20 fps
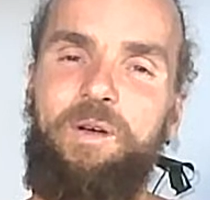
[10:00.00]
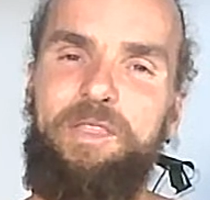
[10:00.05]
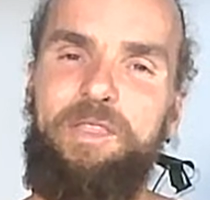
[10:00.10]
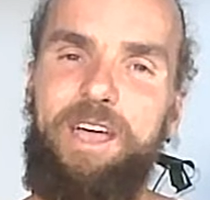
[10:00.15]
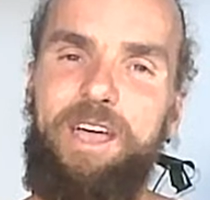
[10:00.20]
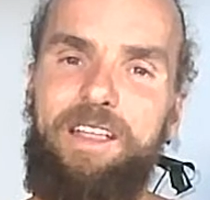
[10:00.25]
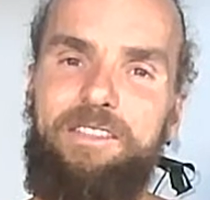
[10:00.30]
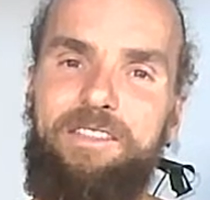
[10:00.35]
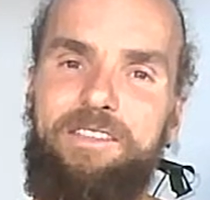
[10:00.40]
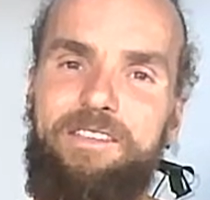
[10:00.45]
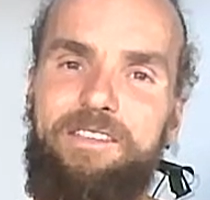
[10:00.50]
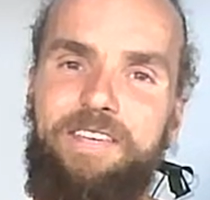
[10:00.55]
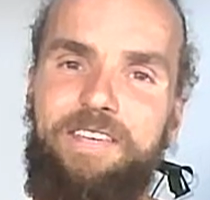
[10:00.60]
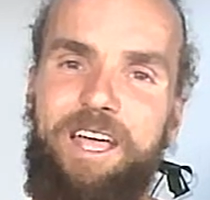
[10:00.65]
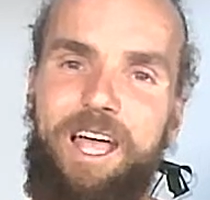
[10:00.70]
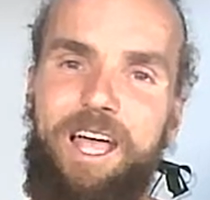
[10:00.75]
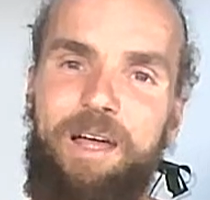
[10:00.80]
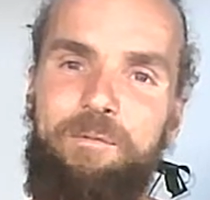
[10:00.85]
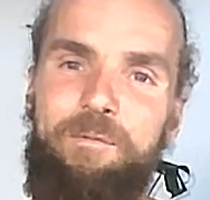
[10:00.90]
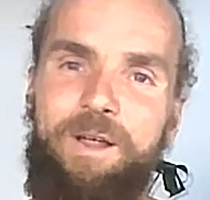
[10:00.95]
that
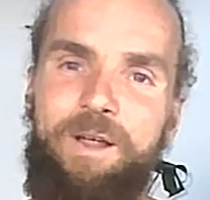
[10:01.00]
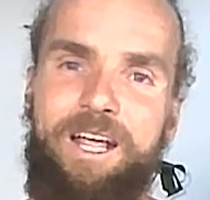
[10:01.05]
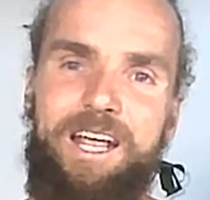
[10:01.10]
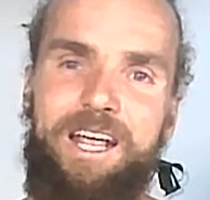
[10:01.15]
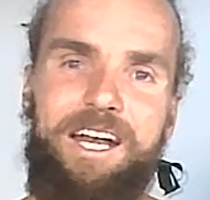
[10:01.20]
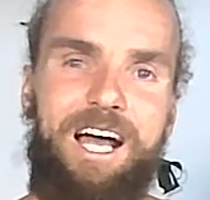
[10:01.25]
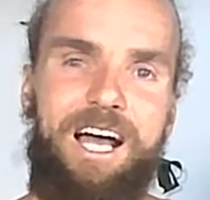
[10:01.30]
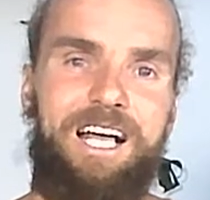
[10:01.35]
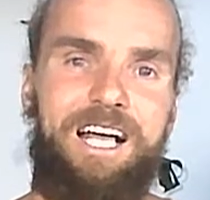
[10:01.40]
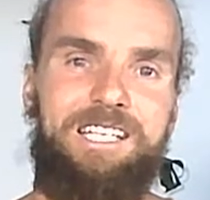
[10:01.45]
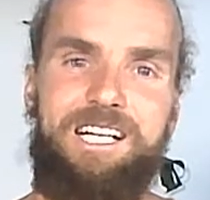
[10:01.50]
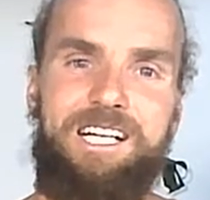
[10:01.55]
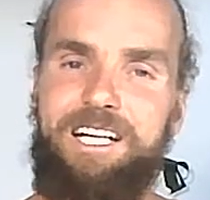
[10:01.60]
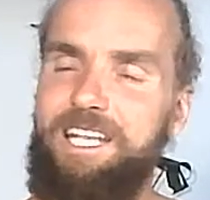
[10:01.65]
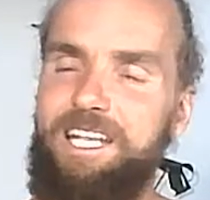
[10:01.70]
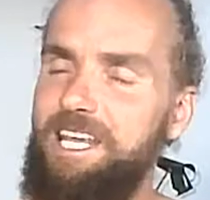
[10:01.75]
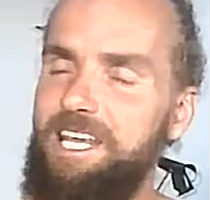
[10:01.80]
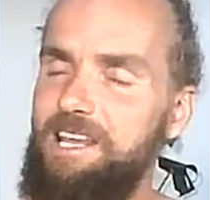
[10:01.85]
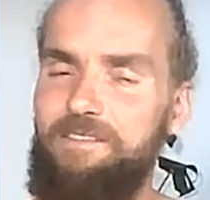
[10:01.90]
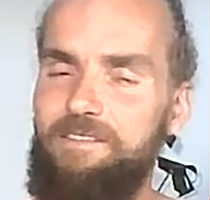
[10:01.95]
and recognizing that
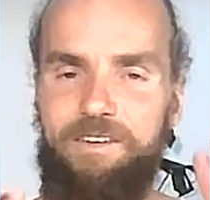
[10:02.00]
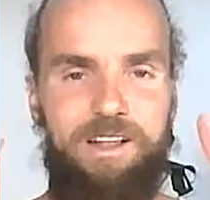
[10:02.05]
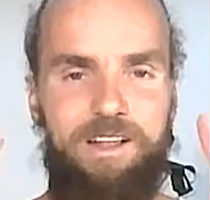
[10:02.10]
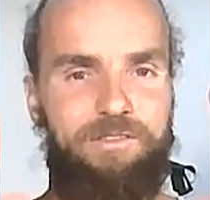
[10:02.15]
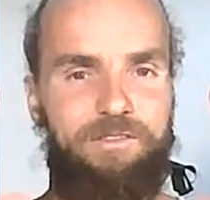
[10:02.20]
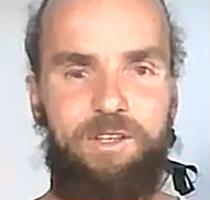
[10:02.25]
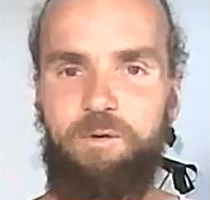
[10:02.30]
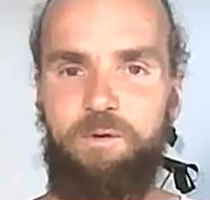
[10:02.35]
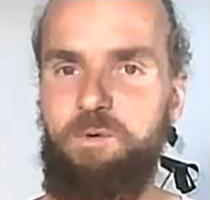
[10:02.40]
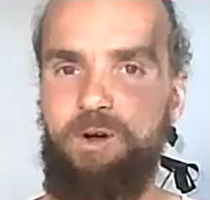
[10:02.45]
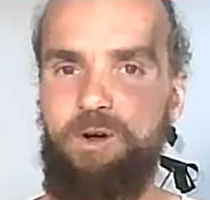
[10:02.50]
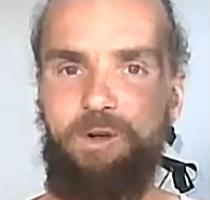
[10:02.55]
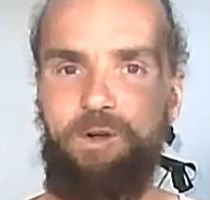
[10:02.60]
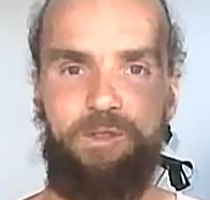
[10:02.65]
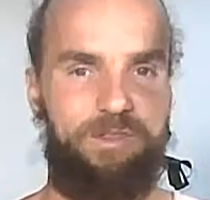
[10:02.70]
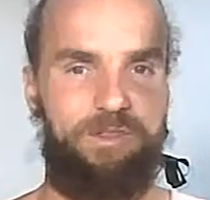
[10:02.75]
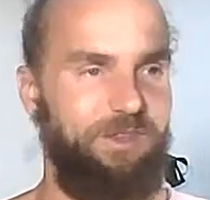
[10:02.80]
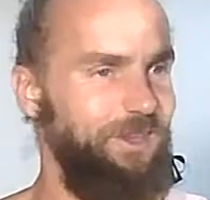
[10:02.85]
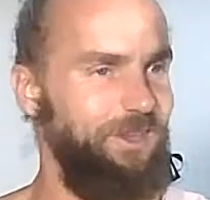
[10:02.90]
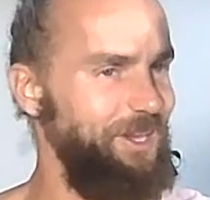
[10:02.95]
even if the world
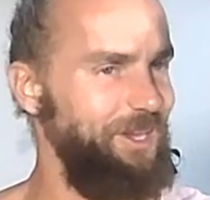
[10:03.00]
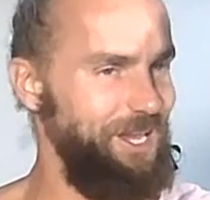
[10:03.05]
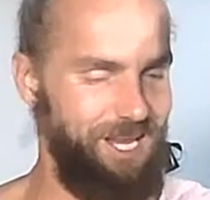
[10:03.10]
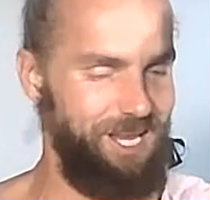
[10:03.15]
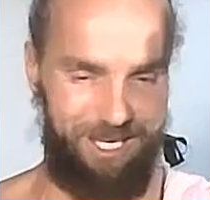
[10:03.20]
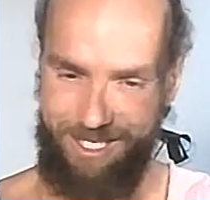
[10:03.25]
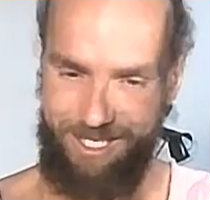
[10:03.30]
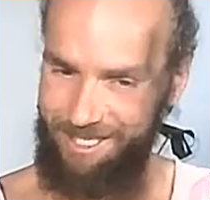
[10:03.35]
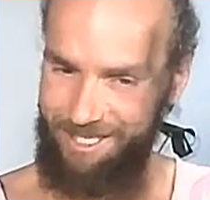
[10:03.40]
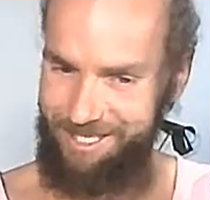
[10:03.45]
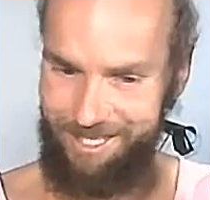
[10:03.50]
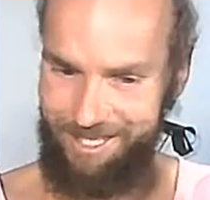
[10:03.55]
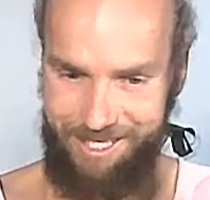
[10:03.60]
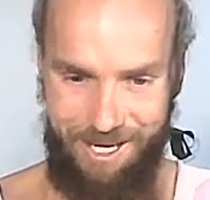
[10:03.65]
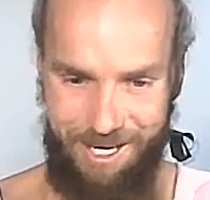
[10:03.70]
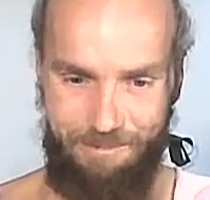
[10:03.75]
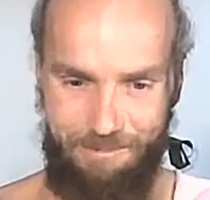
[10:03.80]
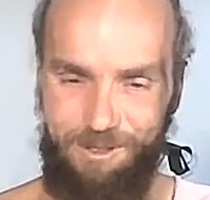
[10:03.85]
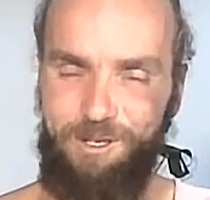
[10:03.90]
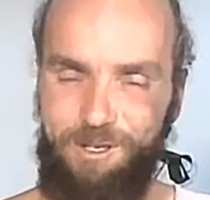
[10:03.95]

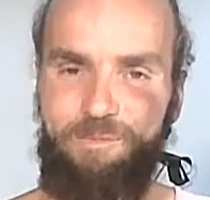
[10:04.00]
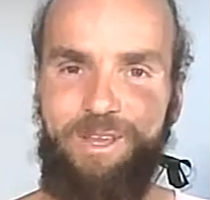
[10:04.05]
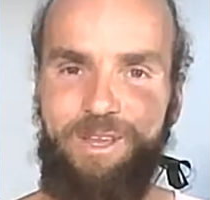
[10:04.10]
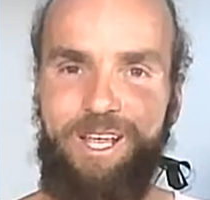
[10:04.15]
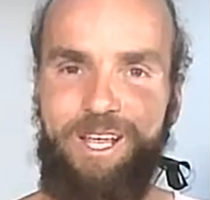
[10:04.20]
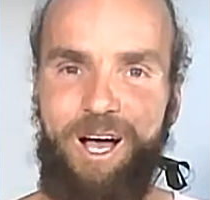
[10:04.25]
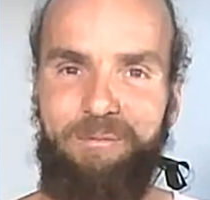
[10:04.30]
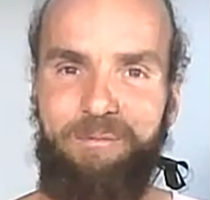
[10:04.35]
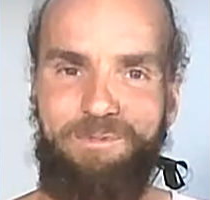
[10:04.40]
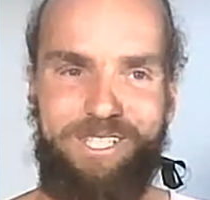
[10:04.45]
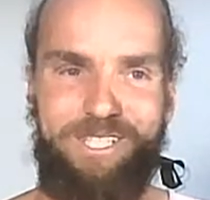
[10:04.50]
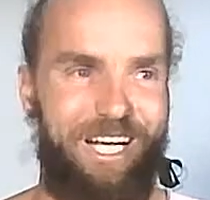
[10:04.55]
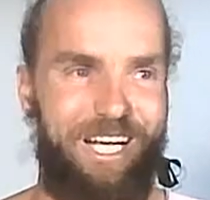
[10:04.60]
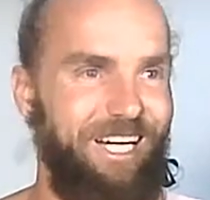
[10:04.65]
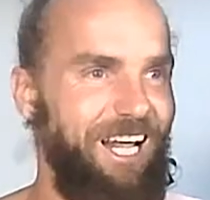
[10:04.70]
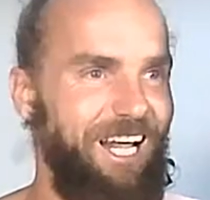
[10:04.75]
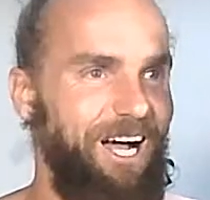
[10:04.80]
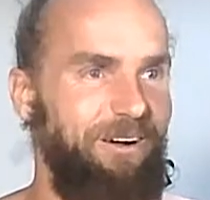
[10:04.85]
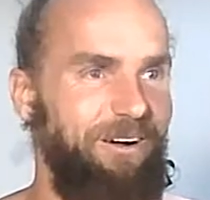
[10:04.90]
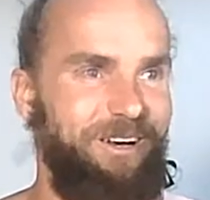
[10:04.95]
seems to be upside
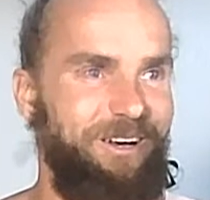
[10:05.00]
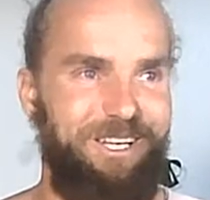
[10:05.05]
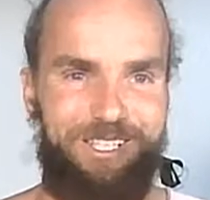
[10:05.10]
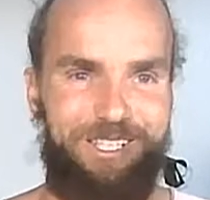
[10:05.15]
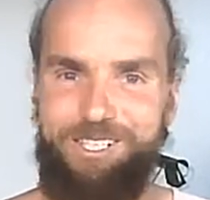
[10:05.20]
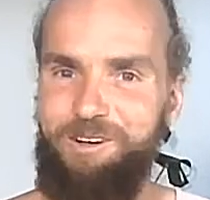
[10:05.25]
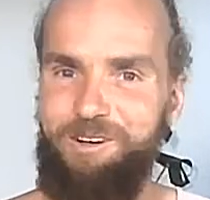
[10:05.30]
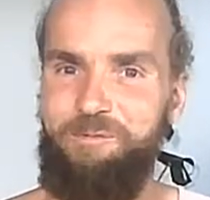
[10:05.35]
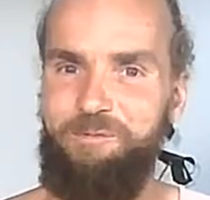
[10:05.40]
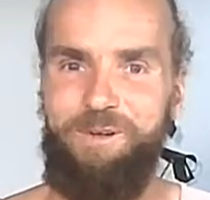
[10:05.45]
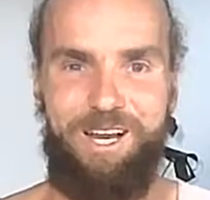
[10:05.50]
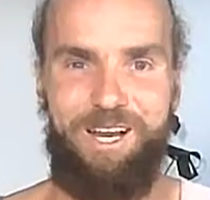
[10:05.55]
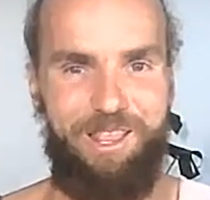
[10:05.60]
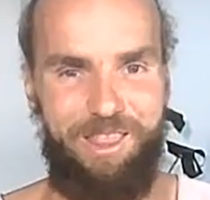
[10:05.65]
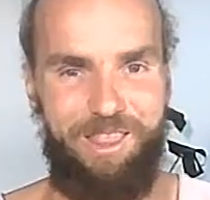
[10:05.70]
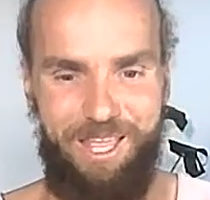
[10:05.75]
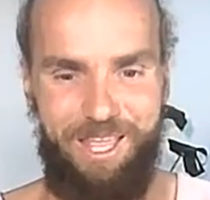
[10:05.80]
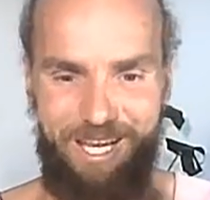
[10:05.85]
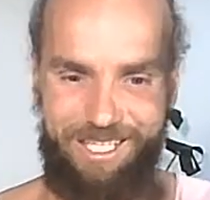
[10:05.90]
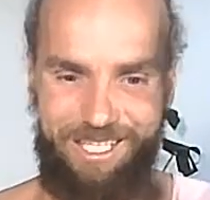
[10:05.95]
down and so many
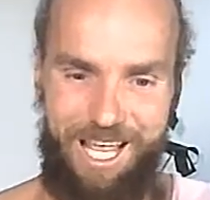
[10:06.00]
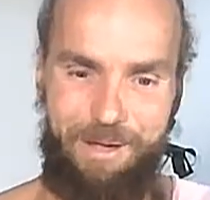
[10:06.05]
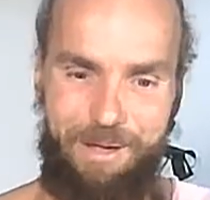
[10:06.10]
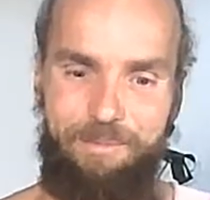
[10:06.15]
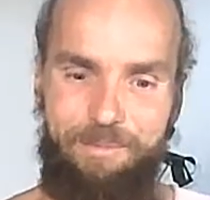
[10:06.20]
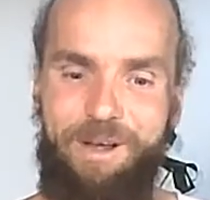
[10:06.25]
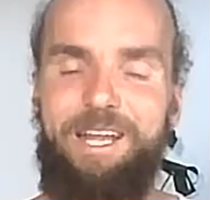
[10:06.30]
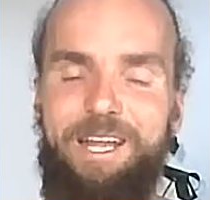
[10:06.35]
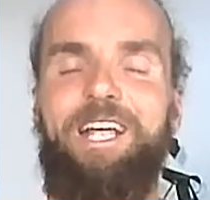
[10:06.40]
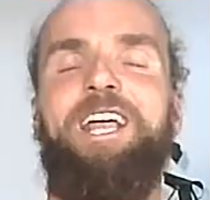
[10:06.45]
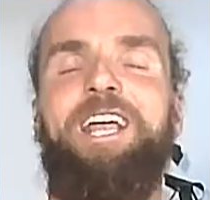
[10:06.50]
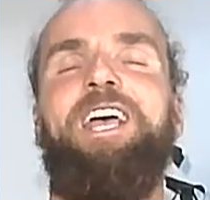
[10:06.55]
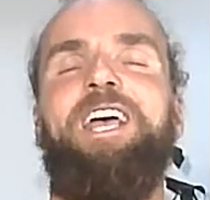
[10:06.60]
things happening,